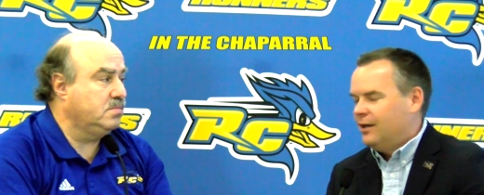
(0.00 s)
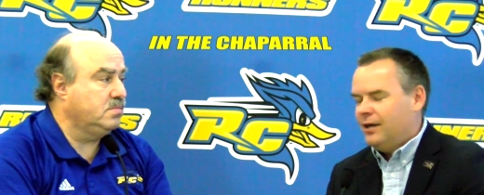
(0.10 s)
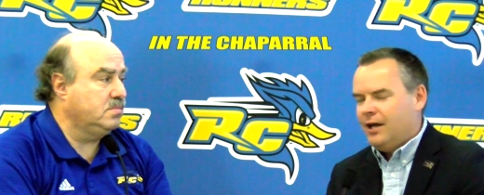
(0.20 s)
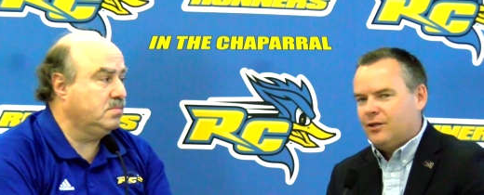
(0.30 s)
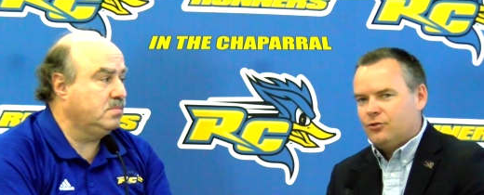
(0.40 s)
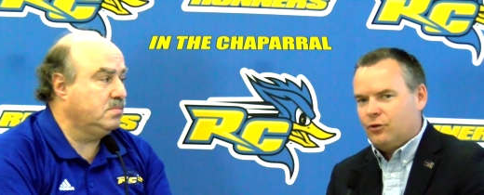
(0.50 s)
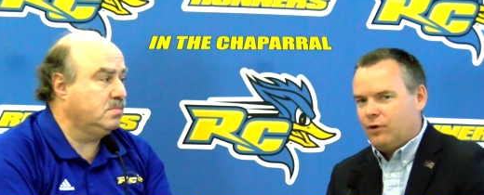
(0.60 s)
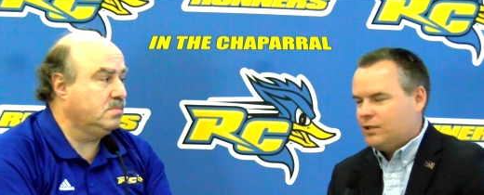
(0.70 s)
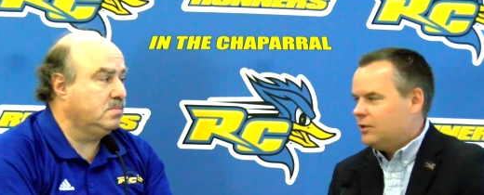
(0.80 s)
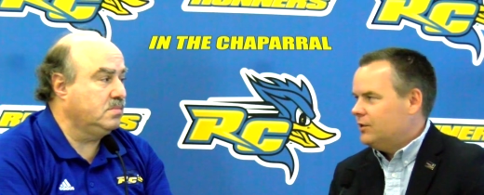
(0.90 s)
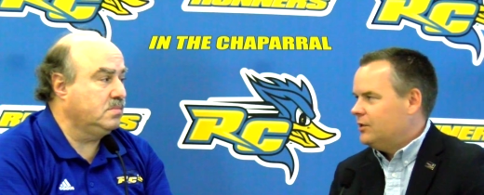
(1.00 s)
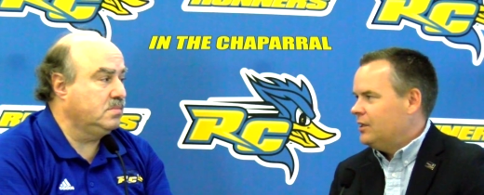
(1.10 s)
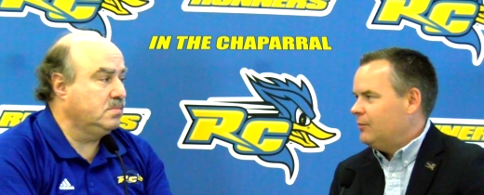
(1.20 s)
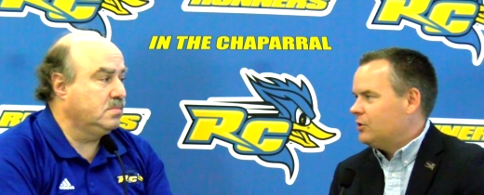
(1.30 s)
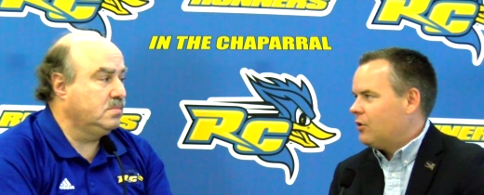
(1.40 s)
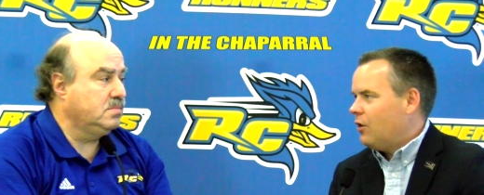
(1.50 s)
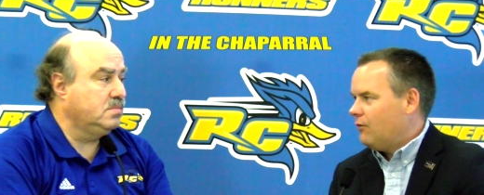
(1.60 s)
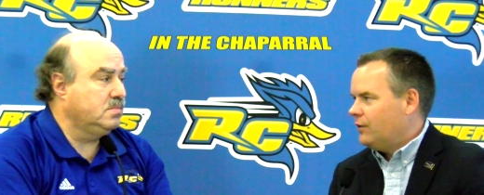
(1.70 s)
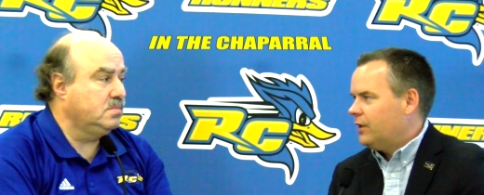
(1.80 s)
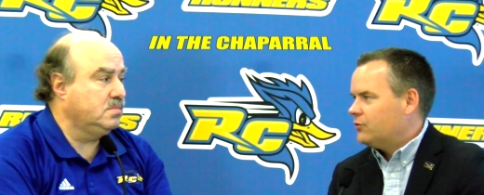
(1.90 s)
Speaker 1: Uh, so the wrestling team is
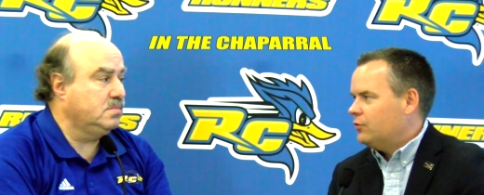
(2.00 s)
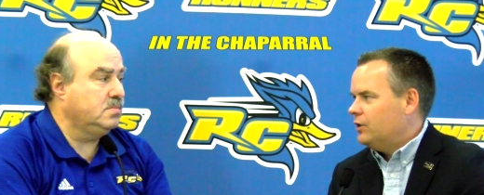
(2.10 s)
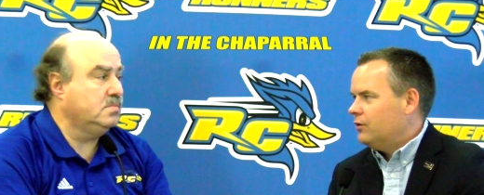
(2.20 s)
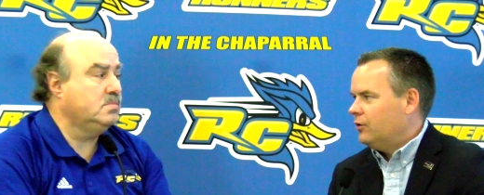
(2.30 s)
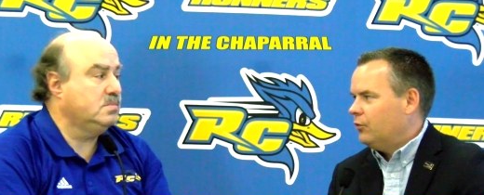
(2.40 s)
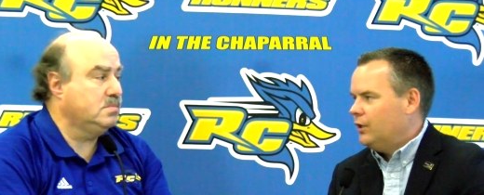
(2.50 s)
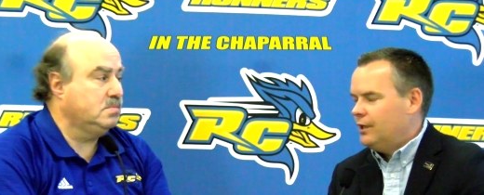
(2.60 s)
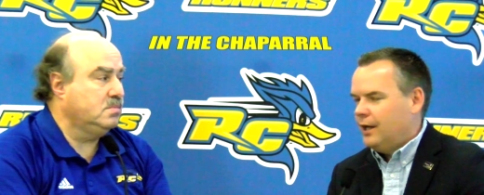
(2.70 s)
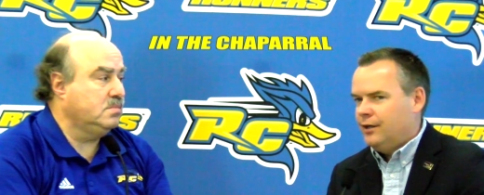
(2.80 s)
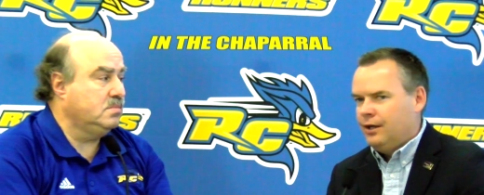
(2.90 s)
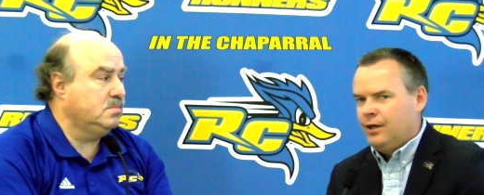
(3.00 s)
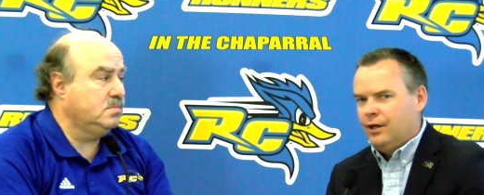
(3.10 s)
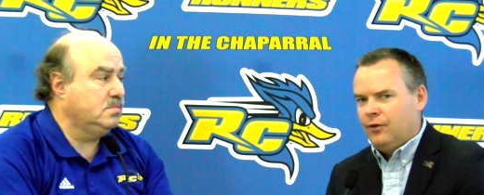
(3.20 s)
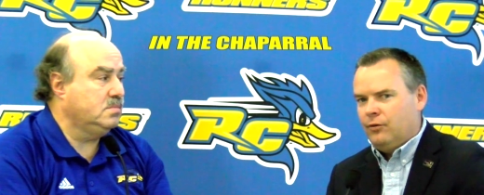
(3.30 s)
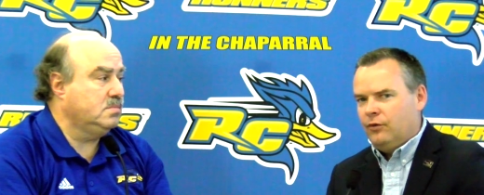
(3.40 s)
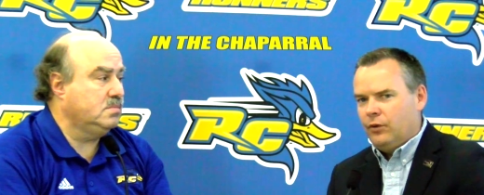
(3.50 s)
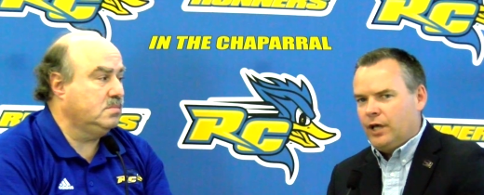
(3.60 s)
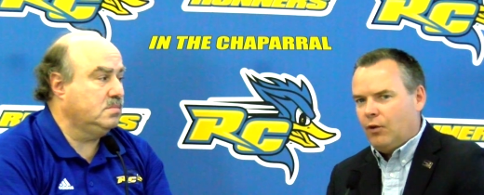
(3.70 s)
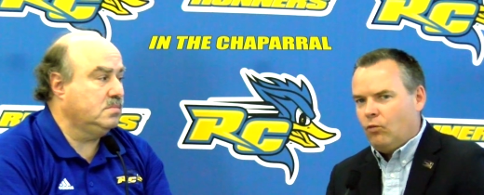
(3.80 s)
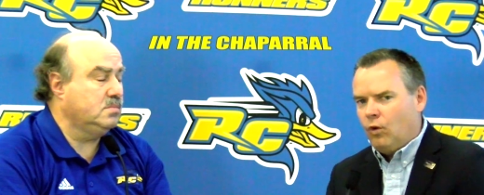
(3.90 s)
off next week on the weekend. We've only
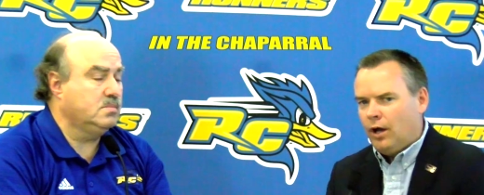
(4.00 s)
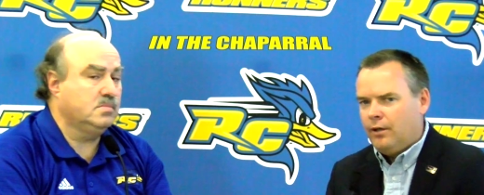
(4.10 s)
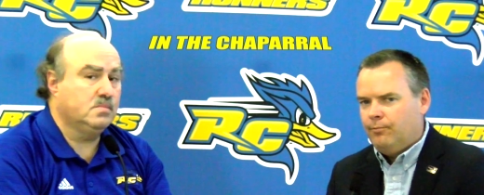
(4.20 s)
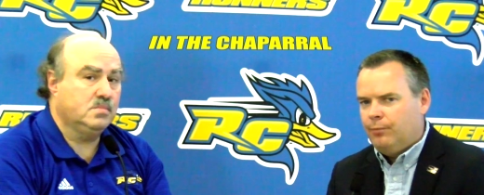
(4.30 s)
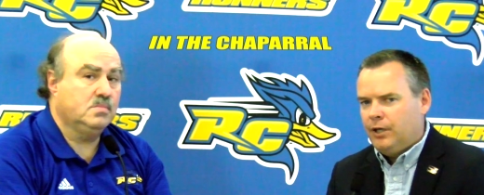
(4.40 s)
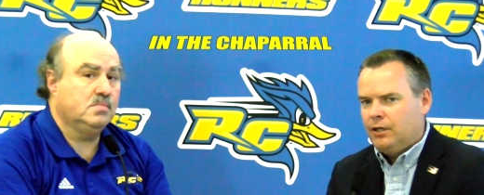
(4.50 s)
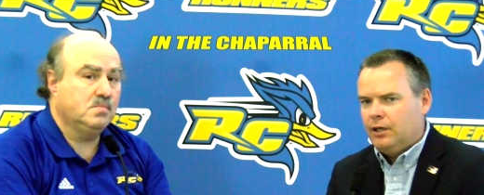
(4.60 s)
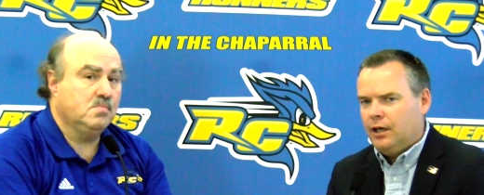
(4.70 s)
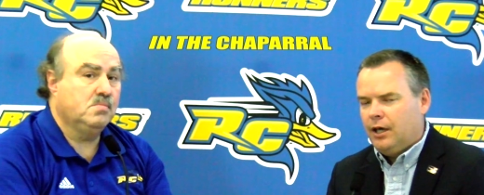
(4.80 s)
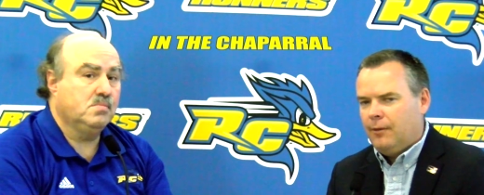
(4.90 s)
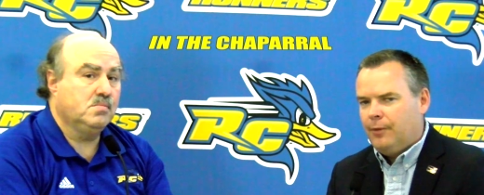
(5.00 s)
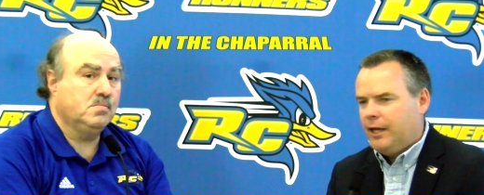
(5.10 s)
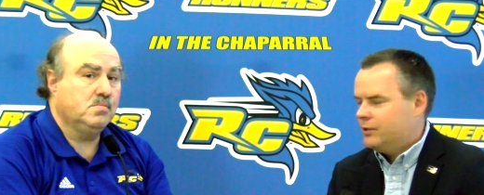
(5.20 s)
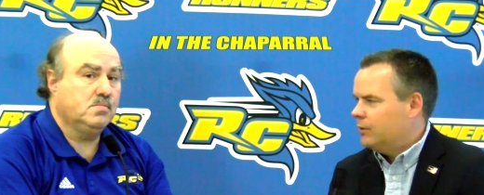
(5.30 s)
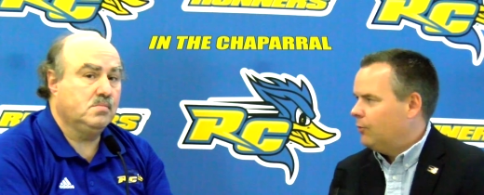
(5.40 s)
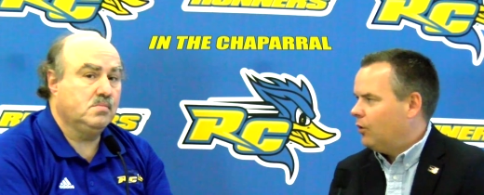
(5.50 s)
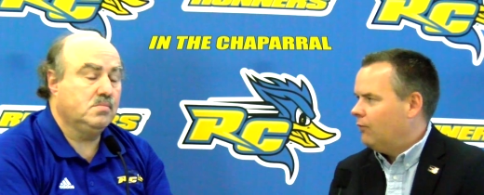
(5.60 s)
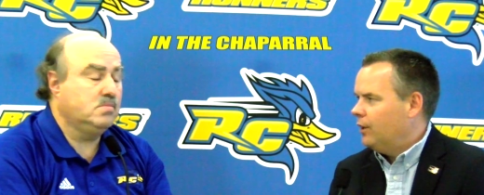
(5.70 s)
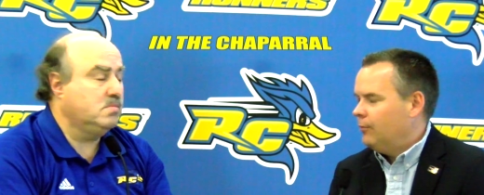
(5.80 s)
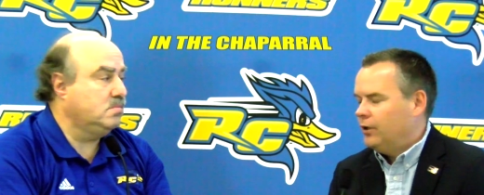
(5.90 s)
got one big uh, basketball
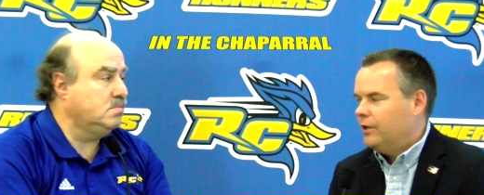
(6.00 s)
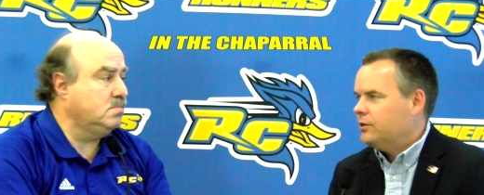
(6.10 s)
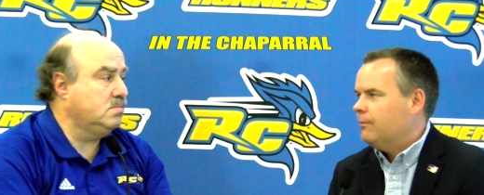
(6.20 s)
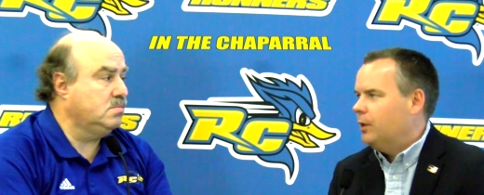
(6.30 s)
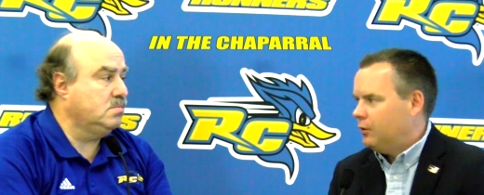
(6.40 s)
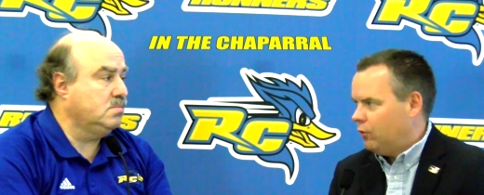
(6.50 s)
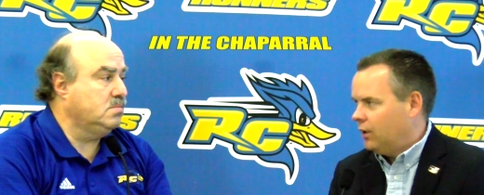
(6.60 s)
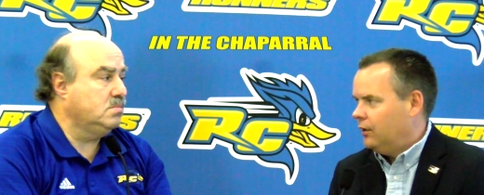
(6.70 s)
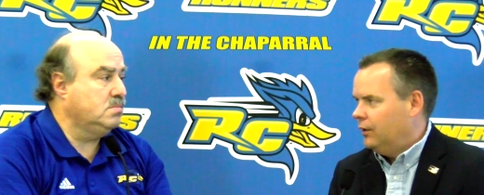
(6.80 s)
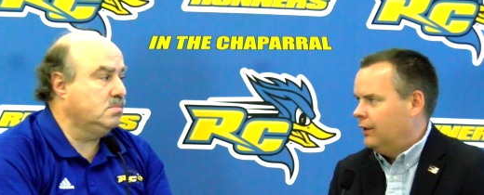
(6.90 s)
event, but it is a big one.